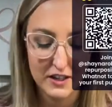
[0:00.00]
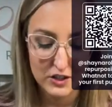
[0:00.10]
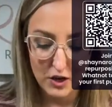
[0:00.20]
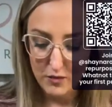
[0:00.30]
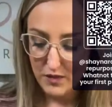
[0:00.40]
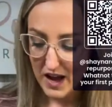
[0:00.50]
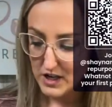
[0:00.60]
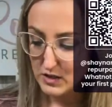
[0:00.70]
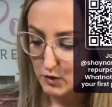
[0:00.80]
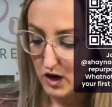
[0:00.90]
So I
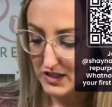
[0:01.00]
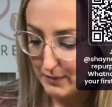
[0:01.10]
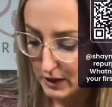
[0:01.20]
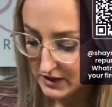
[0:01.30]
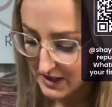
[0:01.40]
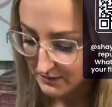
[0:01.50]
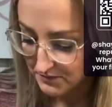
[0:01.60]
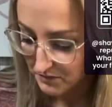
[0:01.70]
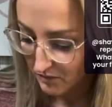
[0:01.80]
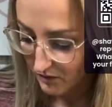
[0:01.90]
just blocked that person,
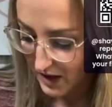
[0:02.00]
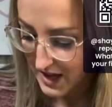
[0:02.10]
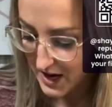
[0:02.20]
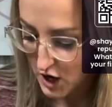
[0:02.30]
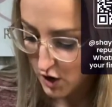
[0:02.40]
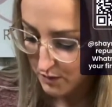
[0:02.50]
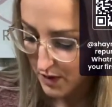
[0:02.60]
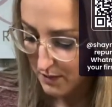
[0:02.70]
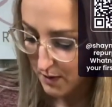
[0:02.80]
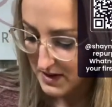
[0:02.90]
and I know
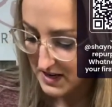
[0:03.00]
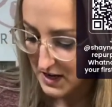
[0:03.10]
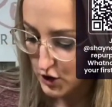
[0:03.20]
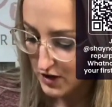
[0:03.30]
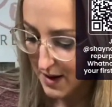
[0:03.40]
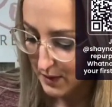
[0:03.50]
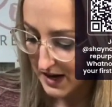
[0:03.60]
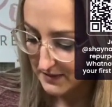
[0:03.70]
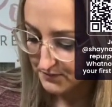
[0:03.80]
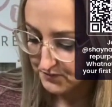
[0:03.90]
I probably didn't need to do that, but